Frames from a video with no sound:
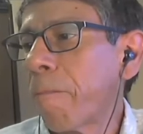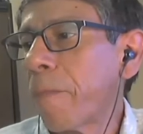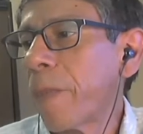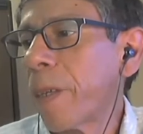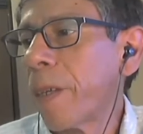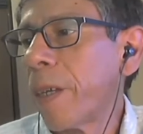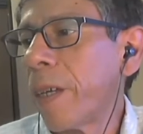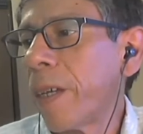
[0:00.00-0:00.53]

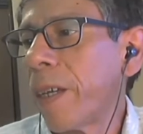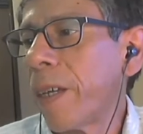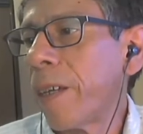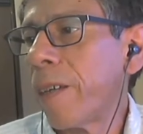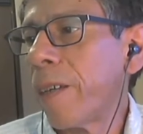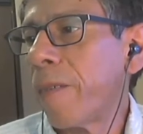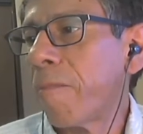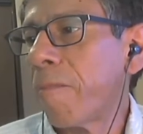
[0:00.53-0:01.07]

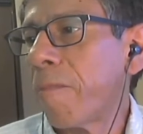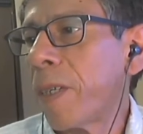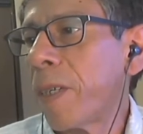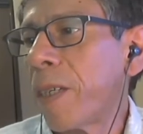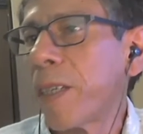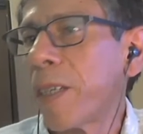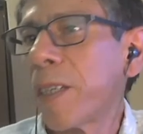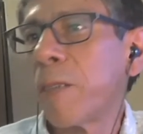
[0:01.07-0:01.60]
And being a
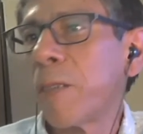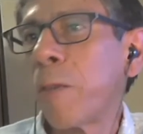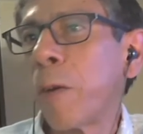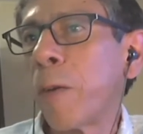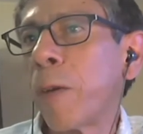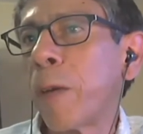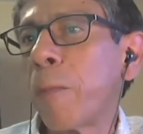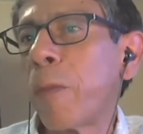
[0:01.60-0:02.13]
kid growing
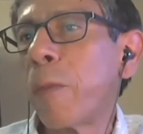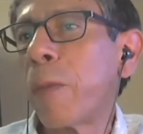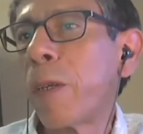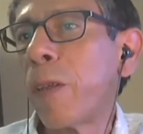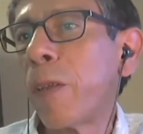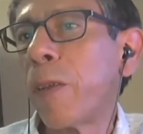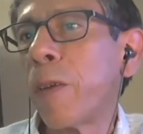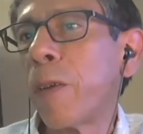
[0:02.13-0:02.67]
up in the middle
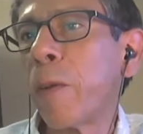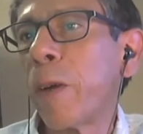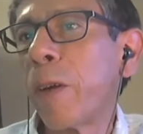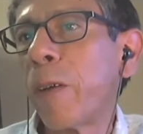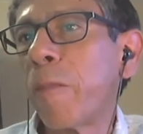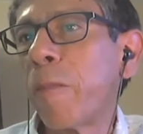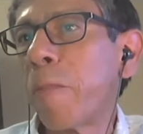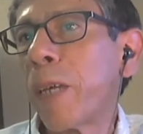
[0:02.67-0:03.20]
of nowhere
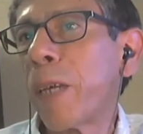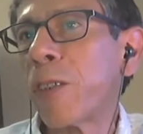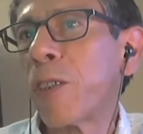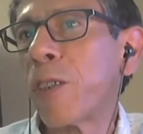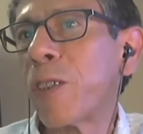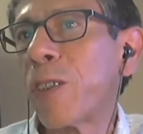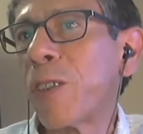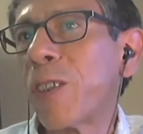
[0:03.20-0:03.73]
in
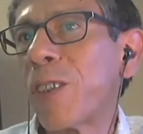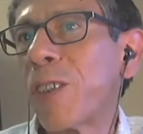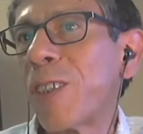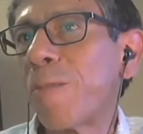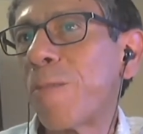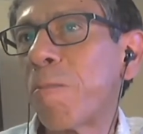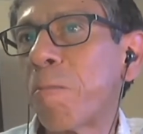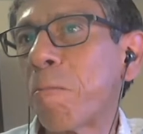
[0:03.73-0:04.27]
Massachusetts, it
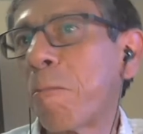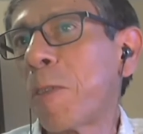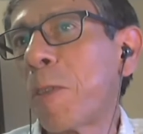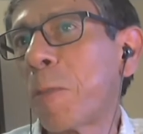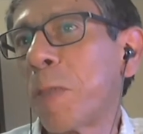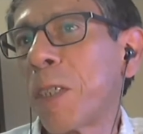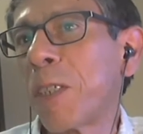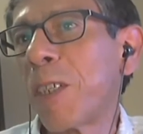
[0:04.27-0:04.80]
was a
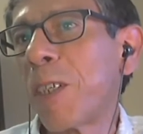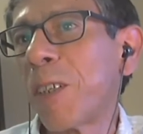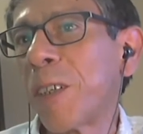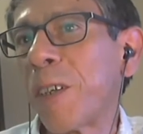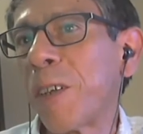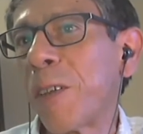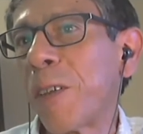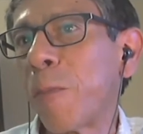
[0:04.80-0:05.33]
big deal to go
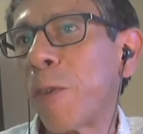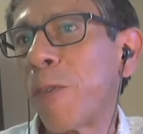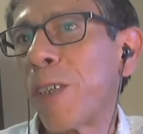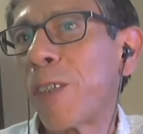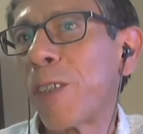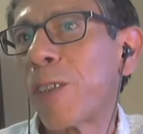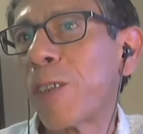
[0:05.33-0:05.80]
to the movies.